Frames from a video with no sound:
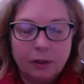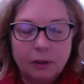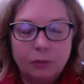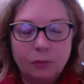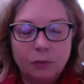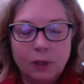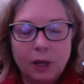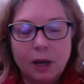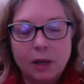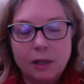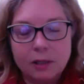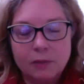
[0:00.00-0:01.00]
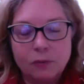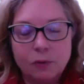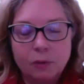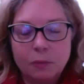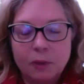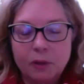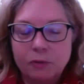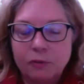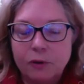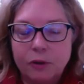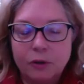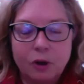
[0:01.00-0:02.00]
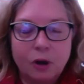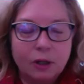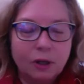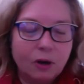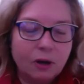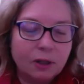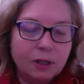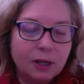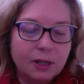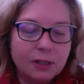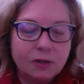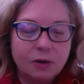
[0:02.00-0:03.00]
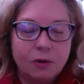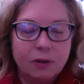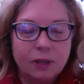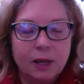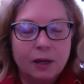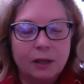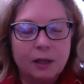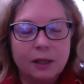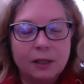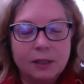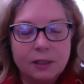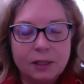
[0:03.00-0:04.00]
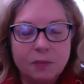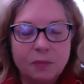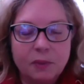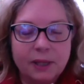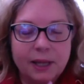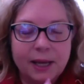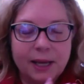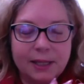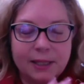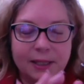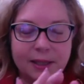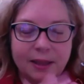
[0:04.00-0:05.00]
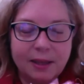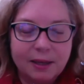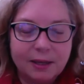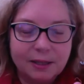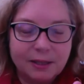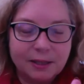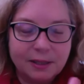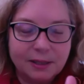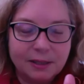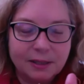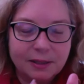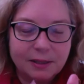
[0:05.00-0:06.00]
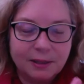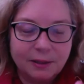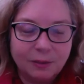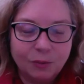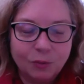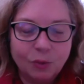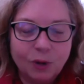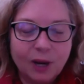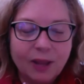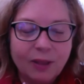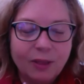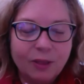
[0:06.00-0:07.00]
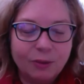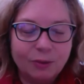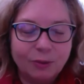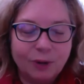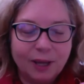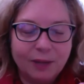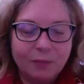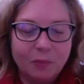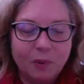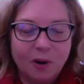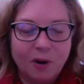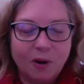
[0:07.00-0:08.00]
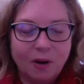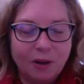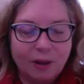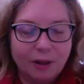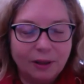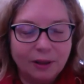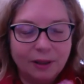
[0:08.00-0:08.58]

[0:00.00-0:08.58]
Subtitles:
We ask for Mother, Father, God, Goddess, all that is, to bless this red thread ball.